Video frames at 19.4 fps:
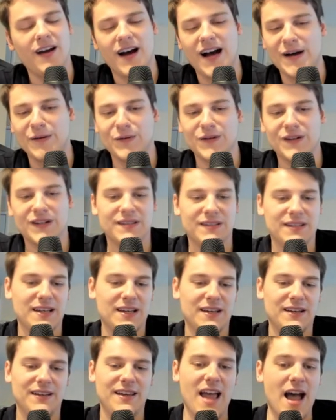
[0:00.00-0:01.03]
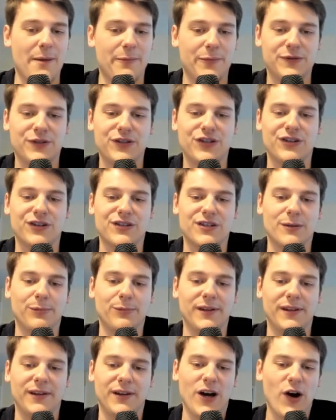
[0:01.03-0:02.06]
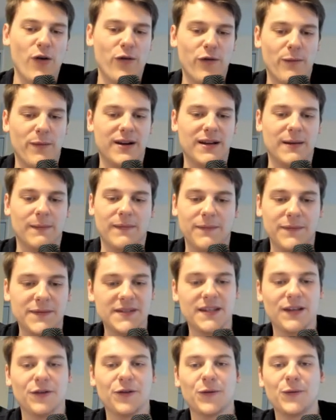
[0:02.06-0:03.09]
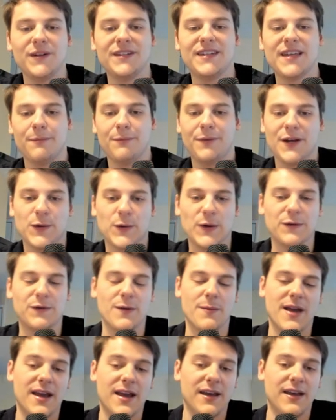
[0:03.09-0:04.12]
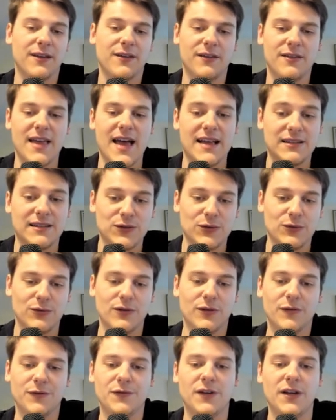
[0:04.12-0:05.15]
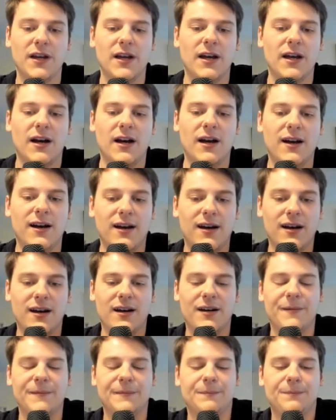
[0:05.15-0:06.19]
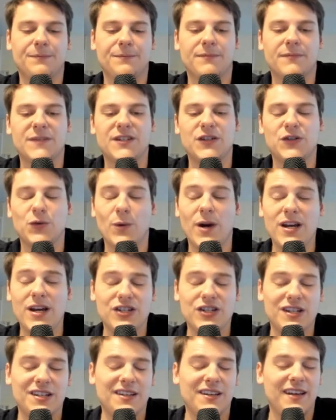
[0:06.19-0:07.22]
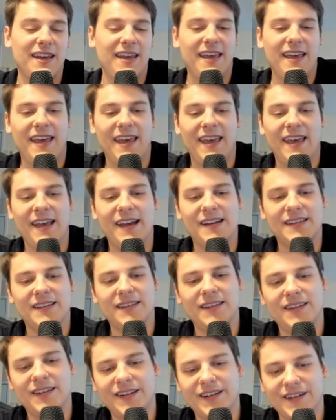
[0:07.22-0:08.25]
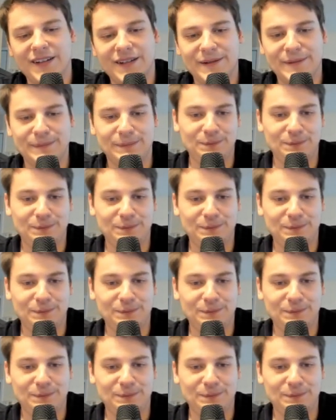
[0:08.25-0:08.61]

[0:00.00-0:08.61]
I would say, yeah, position is completely over, but I'm still 310p away from getting into that sort of um, situation. And uh,